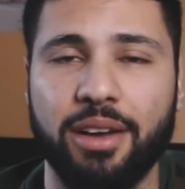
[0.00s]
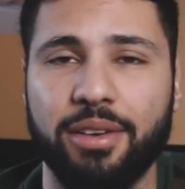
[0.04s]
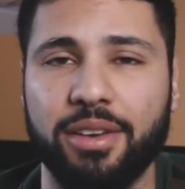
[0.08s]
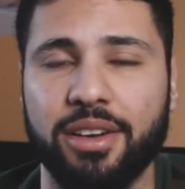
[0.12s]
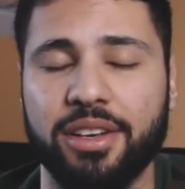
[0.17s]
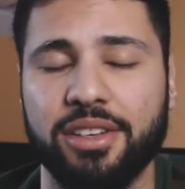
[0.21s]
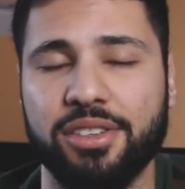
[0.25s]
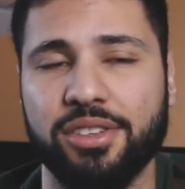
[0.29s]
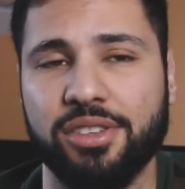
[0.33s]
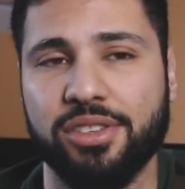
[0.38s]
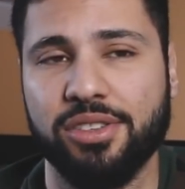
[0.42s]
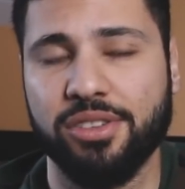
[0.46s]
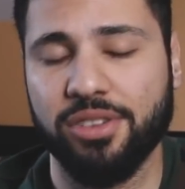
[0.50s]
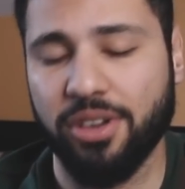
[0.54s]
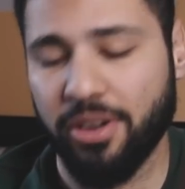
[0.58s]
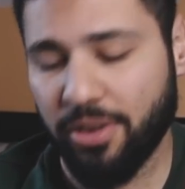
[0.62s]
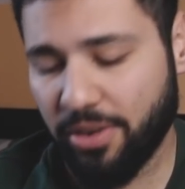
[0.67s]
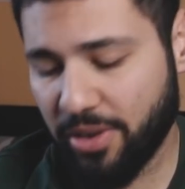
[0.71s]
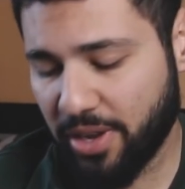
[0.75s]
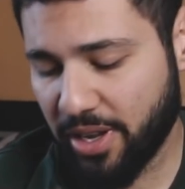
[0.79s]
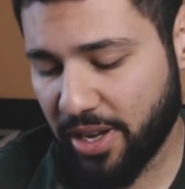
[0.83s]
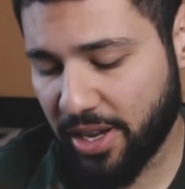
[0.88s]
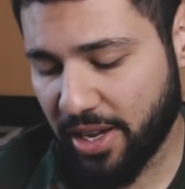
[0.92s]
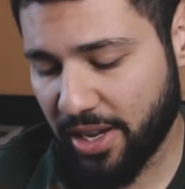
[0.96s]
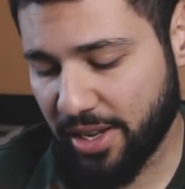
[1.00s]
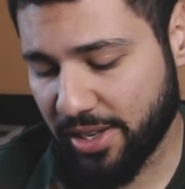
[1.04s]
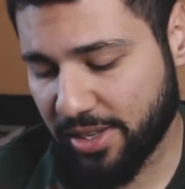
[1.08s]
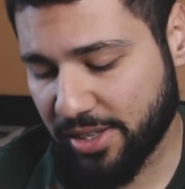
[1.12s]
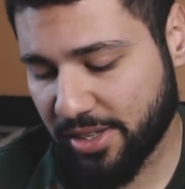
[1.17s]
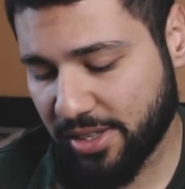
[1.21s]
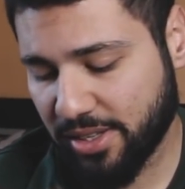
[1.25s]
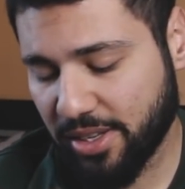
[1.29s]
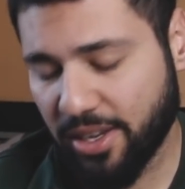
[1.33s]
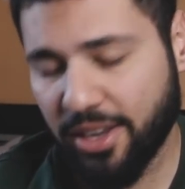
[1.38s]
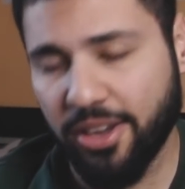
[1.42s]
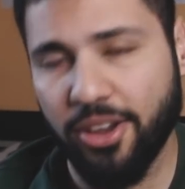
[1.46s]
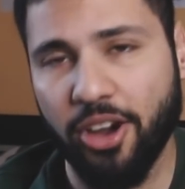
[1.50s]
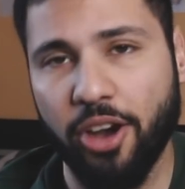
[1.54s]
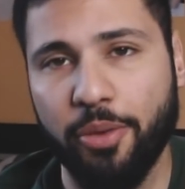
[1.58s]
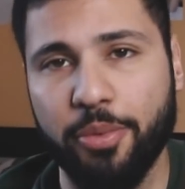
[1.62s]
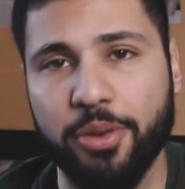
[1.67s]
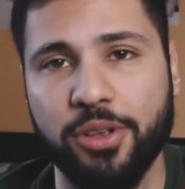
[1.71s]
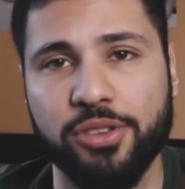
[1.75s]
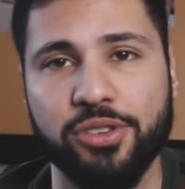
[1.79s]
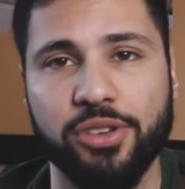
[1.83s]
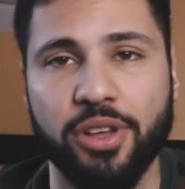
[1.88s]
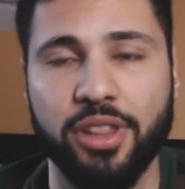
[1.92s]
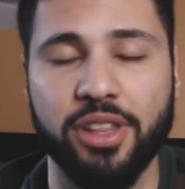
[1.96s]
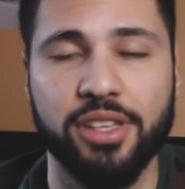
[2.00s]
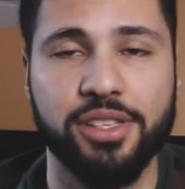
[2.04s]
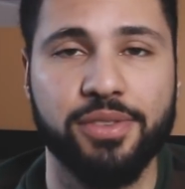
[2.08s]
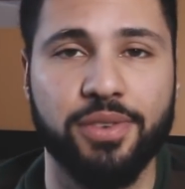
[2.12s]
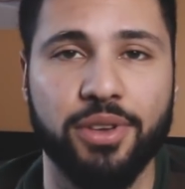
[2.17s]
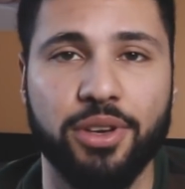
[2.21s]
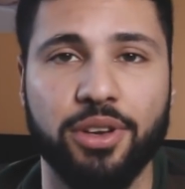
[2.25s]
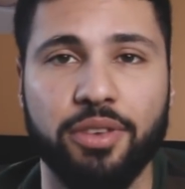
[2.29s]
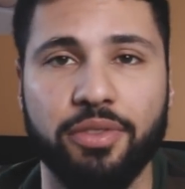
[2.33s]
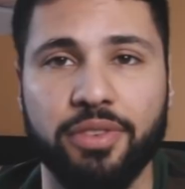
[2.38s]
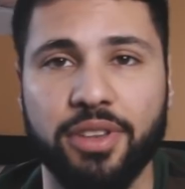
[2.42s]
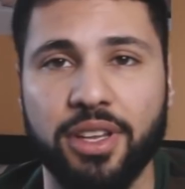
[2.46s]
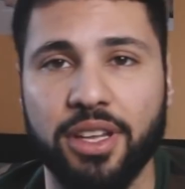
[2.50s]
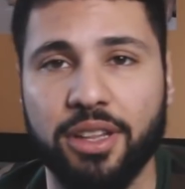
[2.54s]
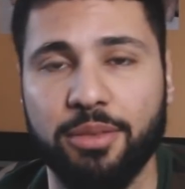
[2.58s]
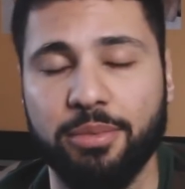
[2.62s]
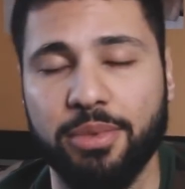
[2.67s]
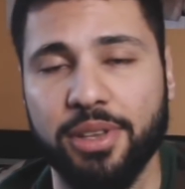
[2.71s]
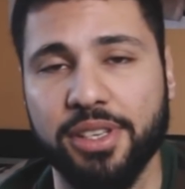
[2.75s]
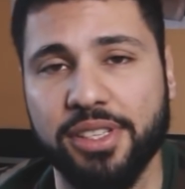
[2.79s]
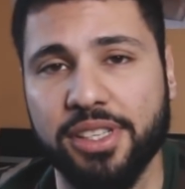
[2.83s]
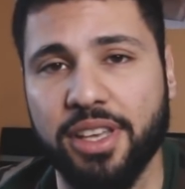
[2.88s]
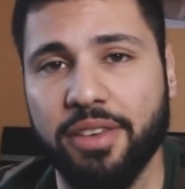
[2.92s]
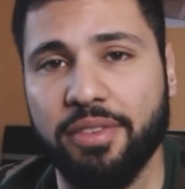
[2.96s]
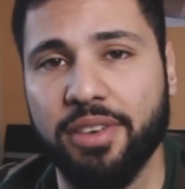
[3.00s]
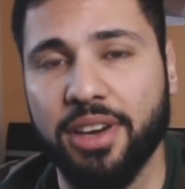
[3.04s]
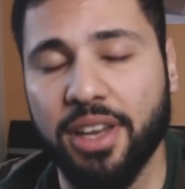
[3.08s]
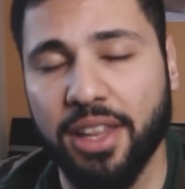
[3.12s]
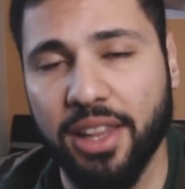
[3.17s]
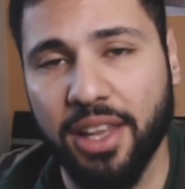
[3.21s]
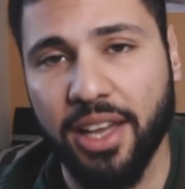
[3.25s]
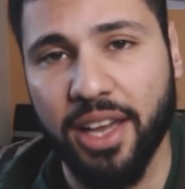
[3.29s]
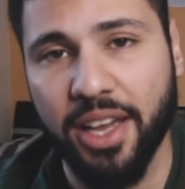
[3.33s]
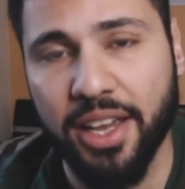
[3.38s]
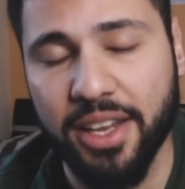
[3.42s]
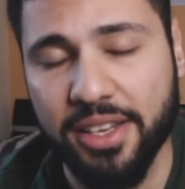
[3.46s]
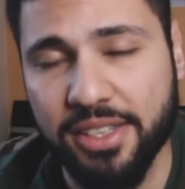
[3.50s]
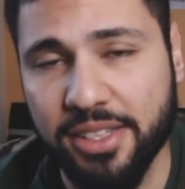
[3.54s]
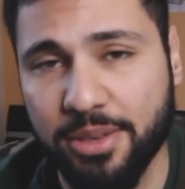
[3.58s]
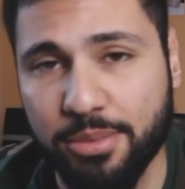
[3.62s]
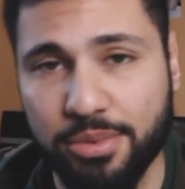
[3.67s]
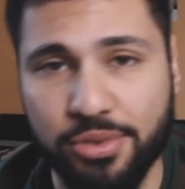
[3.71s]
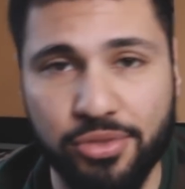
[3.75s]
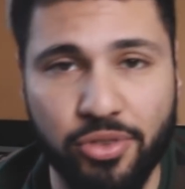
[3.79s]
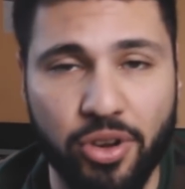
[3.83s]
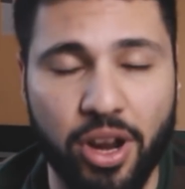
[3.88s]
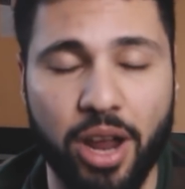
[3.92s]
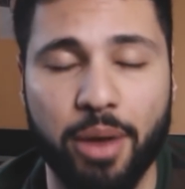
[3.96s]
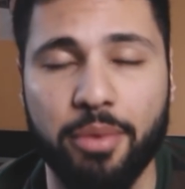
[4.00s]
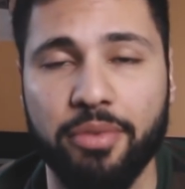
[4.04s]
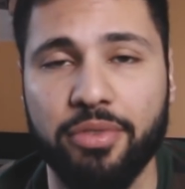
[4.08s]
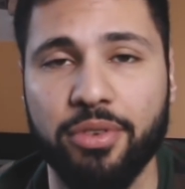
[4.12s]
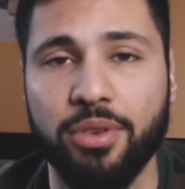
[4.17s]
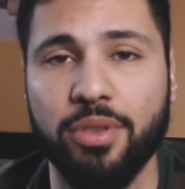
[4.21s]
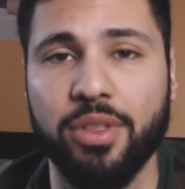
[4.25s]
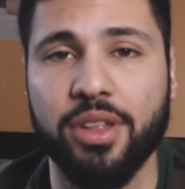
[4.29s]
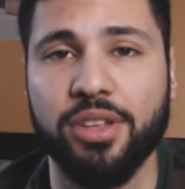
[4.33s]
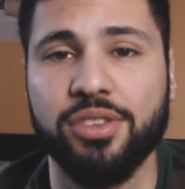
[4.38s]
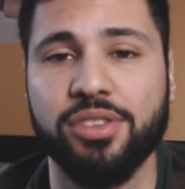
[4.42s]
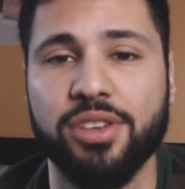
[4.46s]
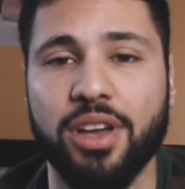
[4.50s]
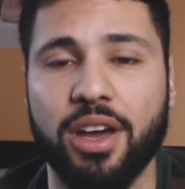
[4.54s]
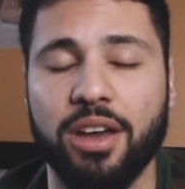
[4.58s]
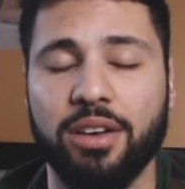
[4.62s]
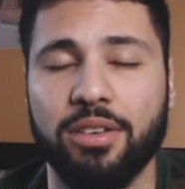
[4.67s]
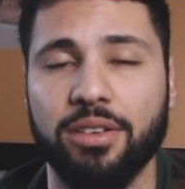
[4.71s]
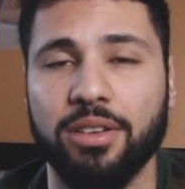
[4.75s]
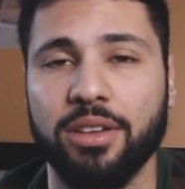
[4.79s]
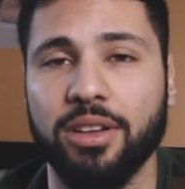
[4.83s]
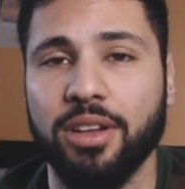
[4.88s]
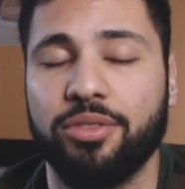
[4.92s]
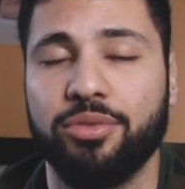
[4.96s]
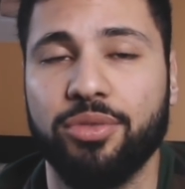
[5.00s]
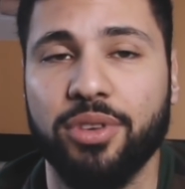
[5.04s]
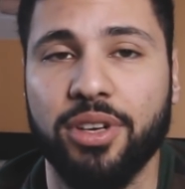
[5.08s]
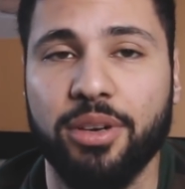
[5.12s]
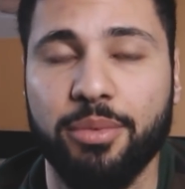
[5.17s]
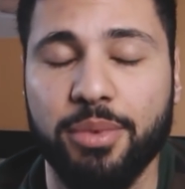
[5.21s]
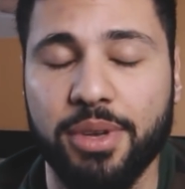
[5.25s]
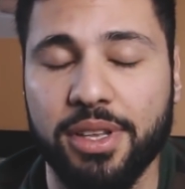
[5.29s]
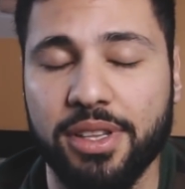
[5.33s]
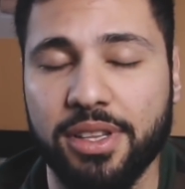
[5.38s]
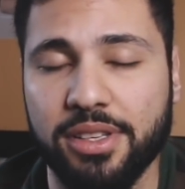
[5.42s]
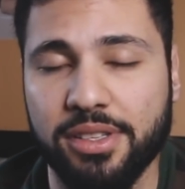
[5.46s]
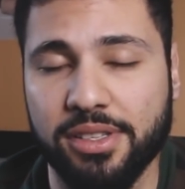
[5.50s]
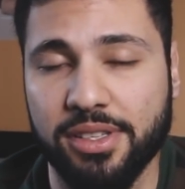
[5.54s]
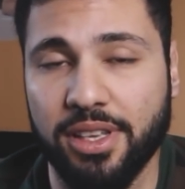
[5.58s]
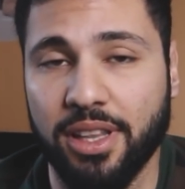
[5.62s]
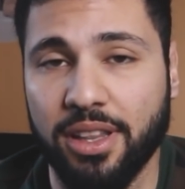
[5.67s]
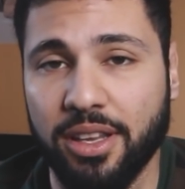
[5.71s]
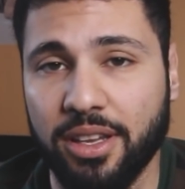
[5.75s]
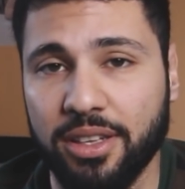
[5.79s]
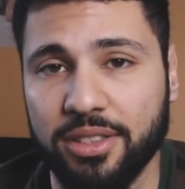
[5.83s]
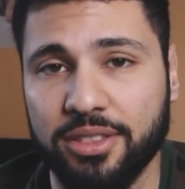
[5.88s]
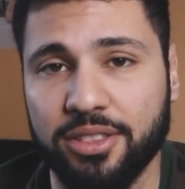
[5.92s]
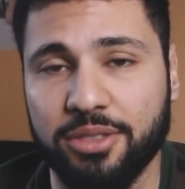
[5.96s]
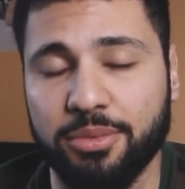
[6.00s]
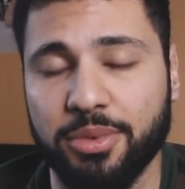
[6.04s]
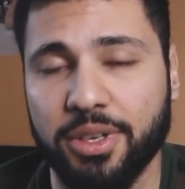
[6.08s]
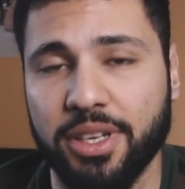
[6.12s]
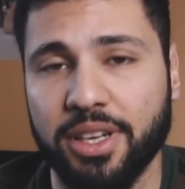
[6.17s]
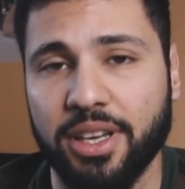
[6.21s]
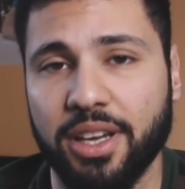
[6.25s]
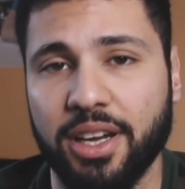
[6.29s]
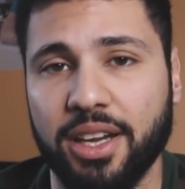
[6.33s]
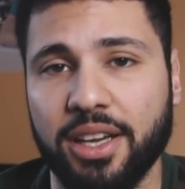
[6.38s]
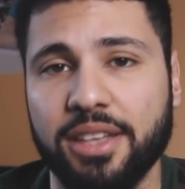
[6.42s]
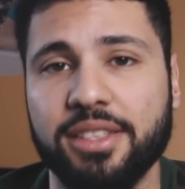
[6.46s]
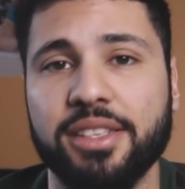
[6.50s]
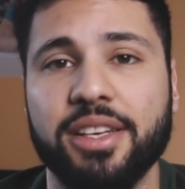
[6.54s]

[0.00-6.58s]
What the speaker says: I'm gonna just show you guys. I hope you enjoyed this video. If you did, please give it a like, subscribe if you're new to the channel. It really means a lot to me, guys.